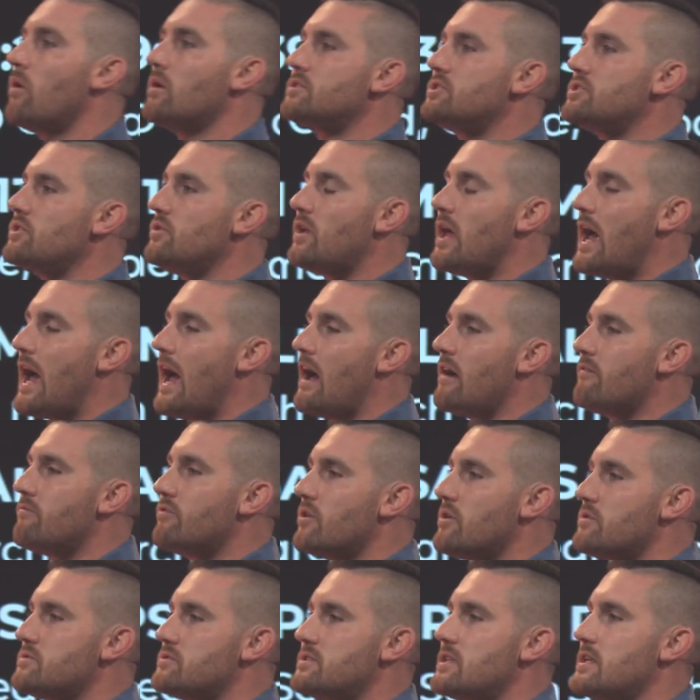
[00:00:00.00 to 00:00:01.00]
wants you to
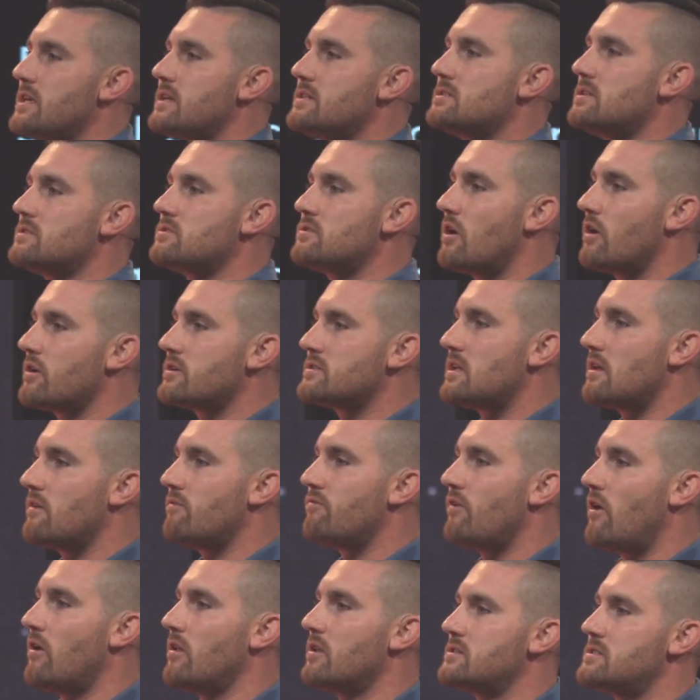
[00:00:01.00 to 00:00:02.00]
have those things as long as
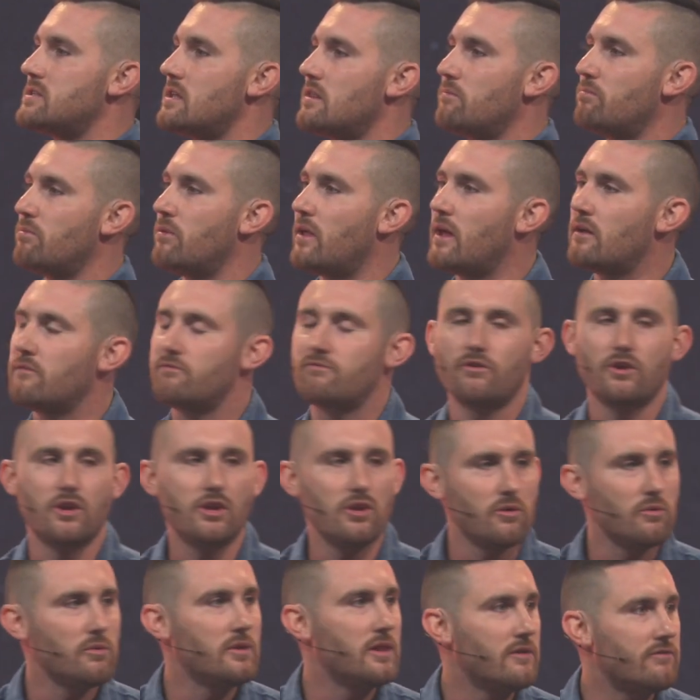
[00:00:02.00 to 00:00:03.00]
they fall into the plan for
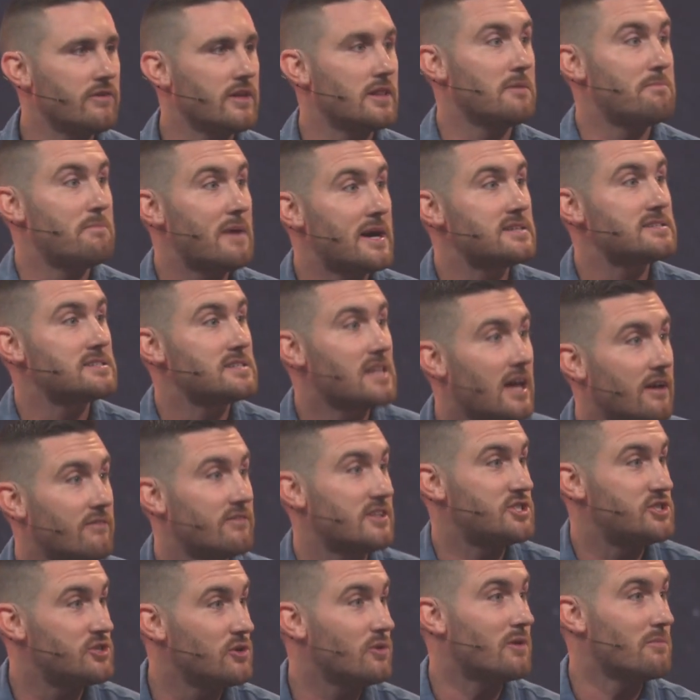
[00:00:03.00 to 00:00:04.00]
you living the best
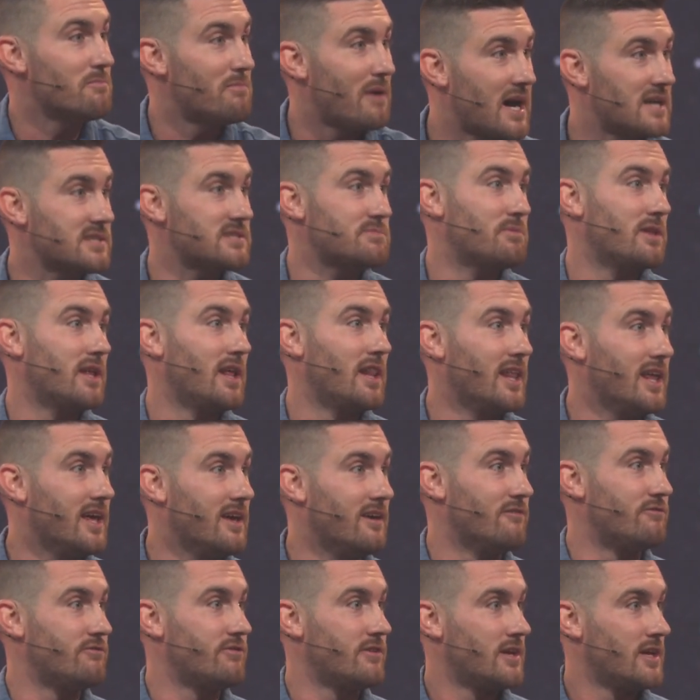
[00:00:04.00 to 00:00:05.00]
life that you can possibly
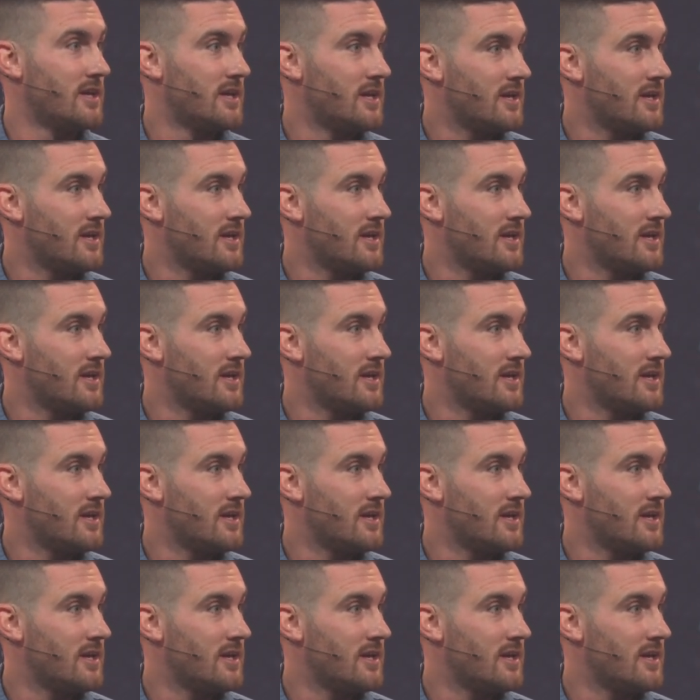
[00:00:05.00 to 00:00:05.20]
live.